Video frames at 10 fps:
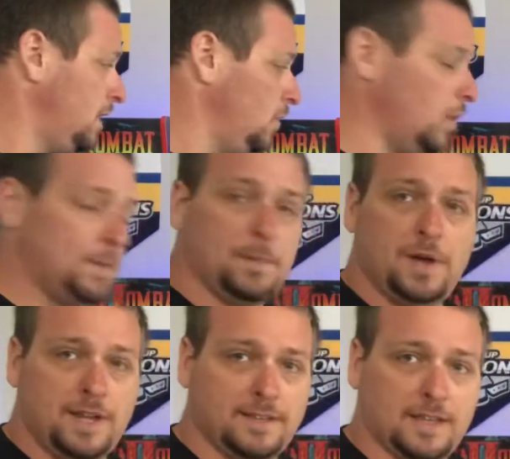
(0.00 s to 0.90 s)
one of my
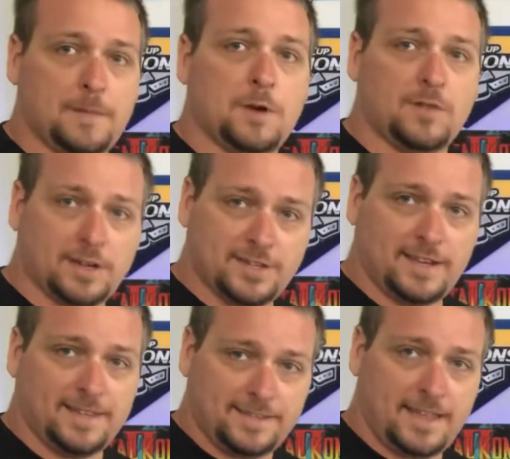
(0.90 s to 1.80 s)
buddies that came over actually said
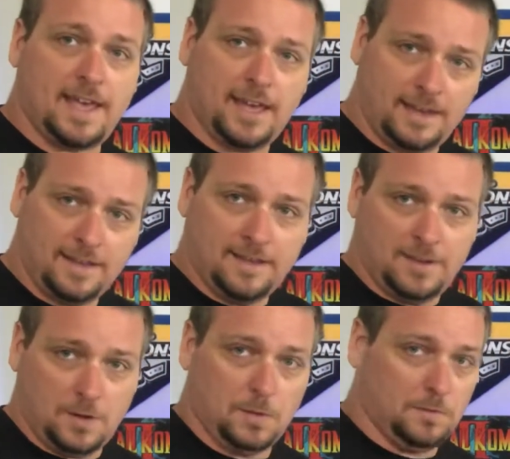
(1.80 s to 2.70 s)
his dad,
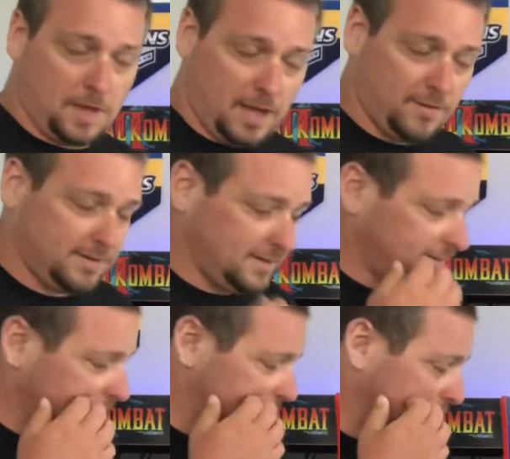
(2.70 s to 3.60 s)
who obviously is a
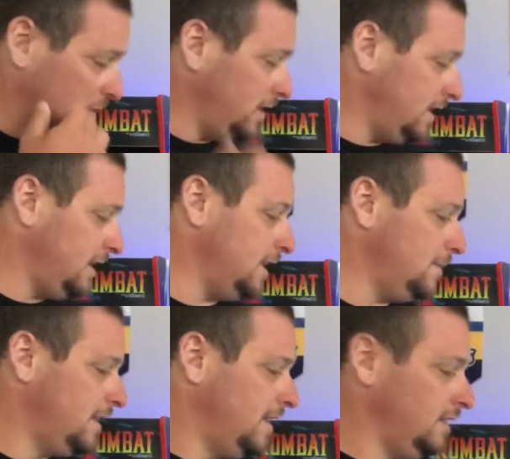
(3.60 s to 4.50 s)
lot older than him,
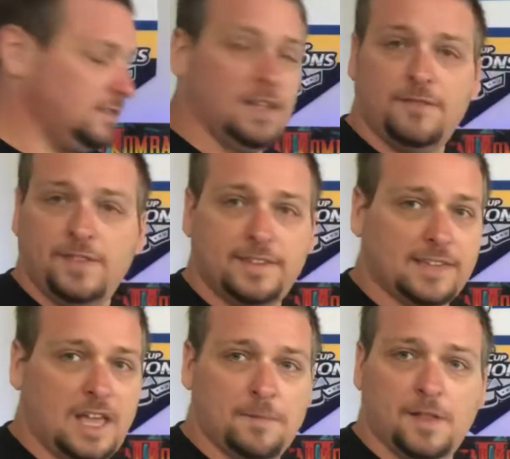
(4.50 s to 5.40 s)
loved this
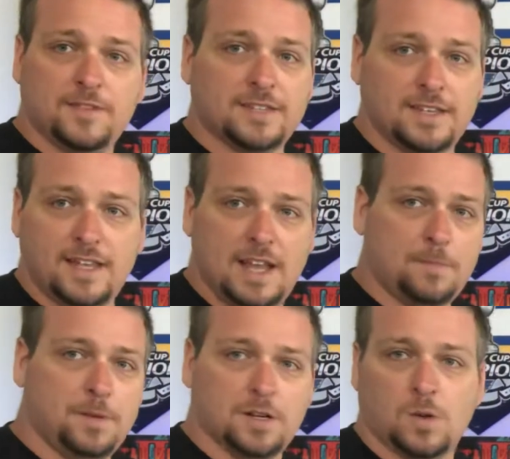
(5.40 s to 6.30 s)
game, loved sitting at
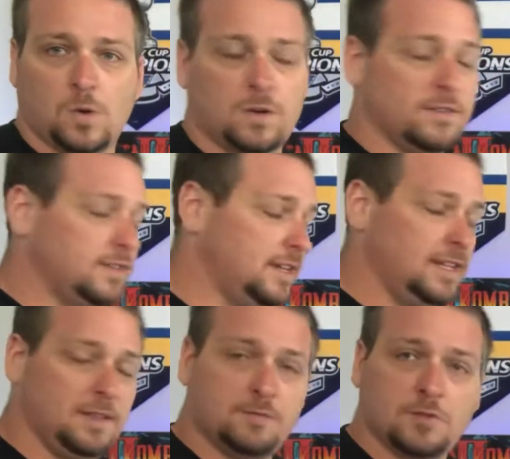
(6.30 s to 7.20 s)
it, put quarters in
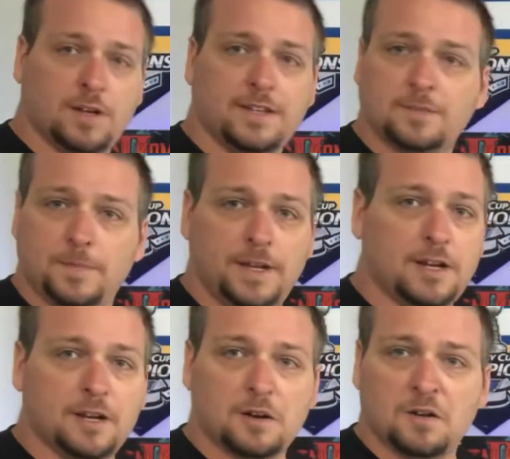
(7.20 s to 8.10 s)
it, drank his
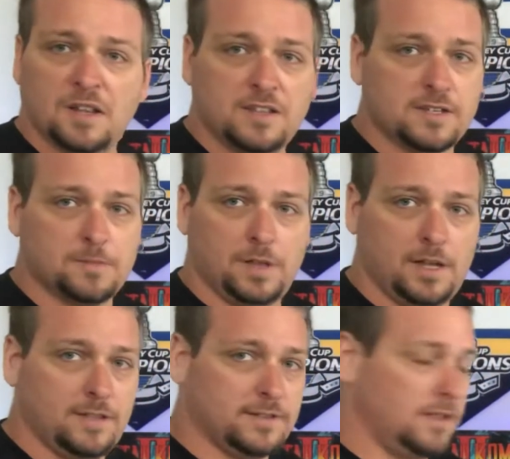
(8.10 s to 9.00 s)
beer, and just play
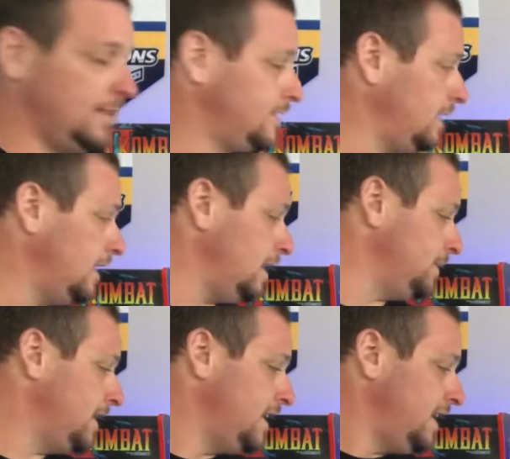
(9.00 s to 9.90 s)
this all the time.
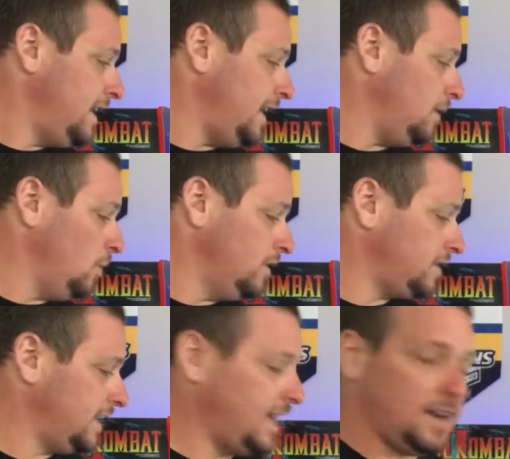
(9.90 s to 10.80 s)
And once
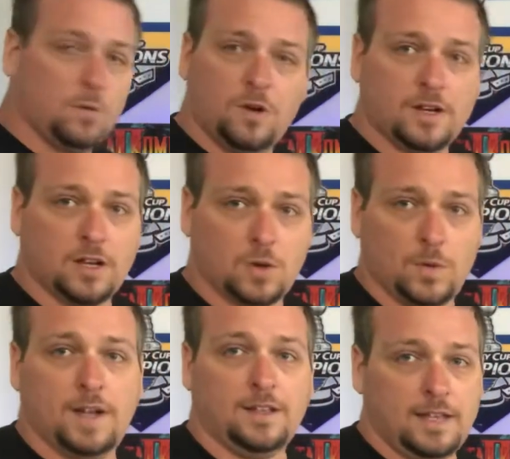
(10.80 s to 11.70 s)
I got it working
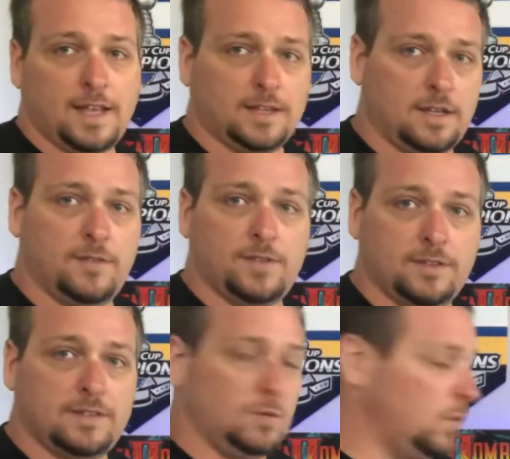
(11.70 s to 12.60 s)
correctly, I could definitely
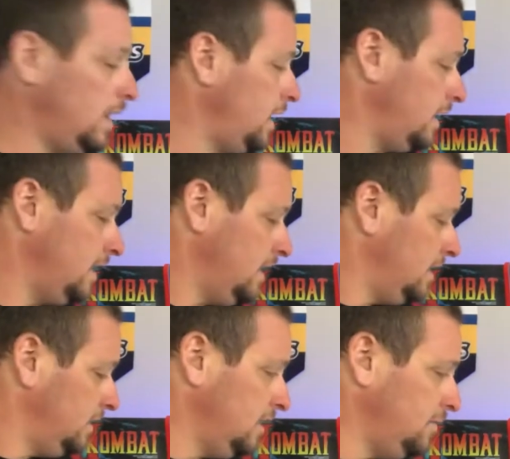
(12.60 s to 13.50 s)
see why.
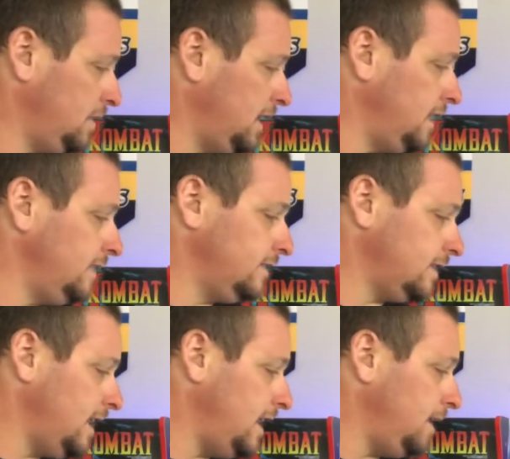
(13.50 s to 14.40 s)
Love playing this
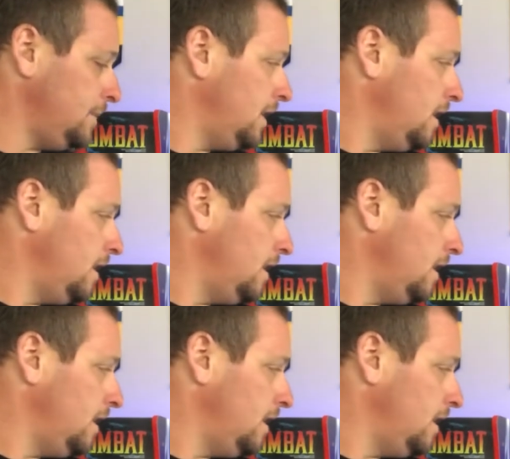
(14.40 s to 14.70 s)
game.